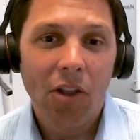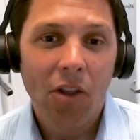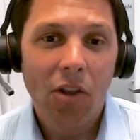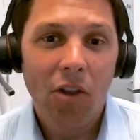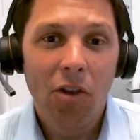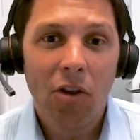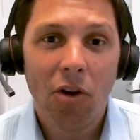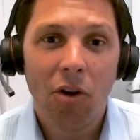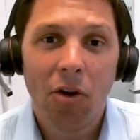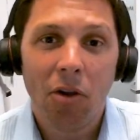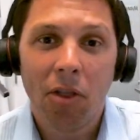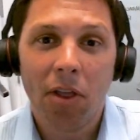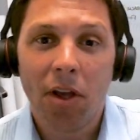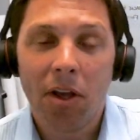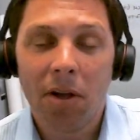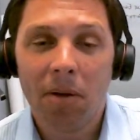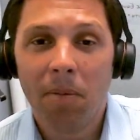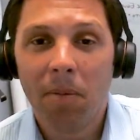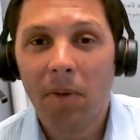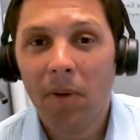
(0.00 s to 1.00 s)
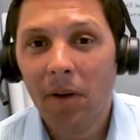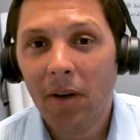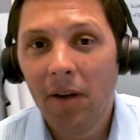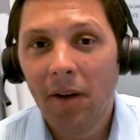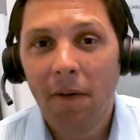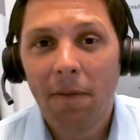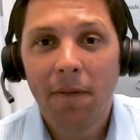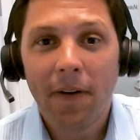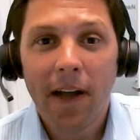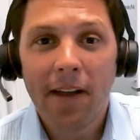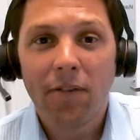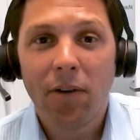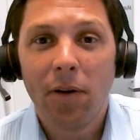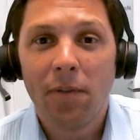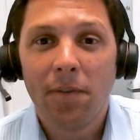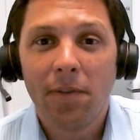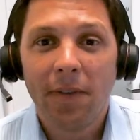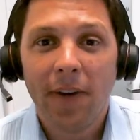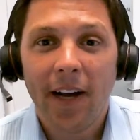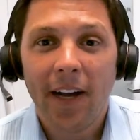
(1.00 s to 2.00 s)
the
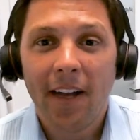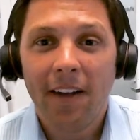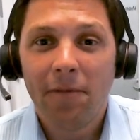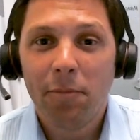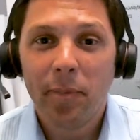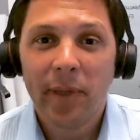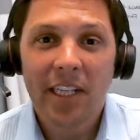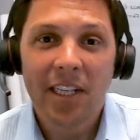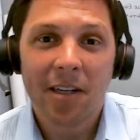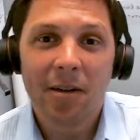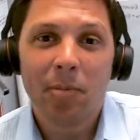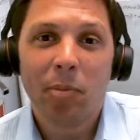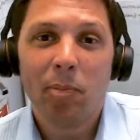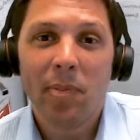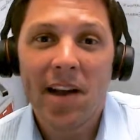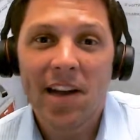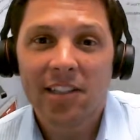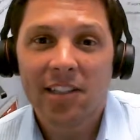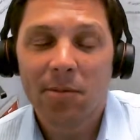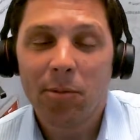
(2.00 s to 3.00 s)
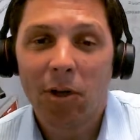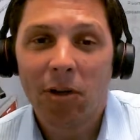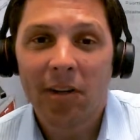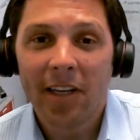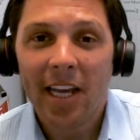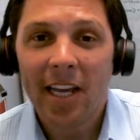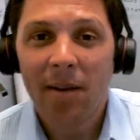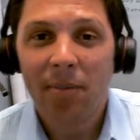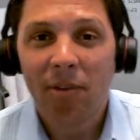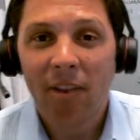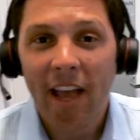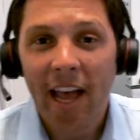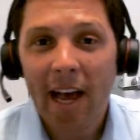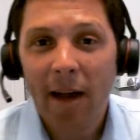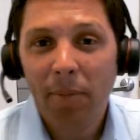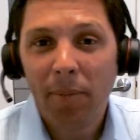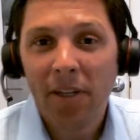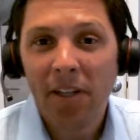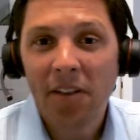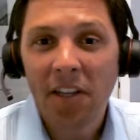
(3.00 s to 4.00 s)
5-on-5 pickup basketball games that
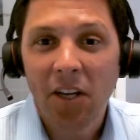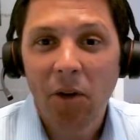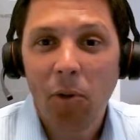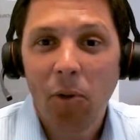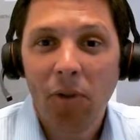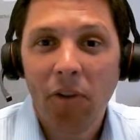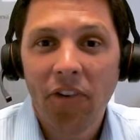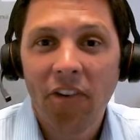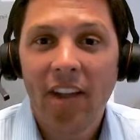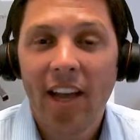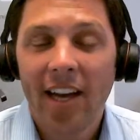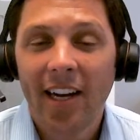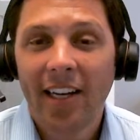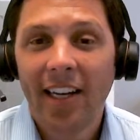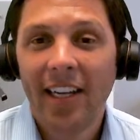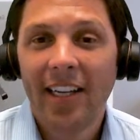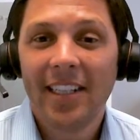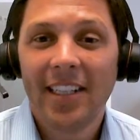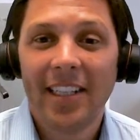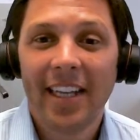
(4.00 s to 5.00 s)
happen in the cul-de-sac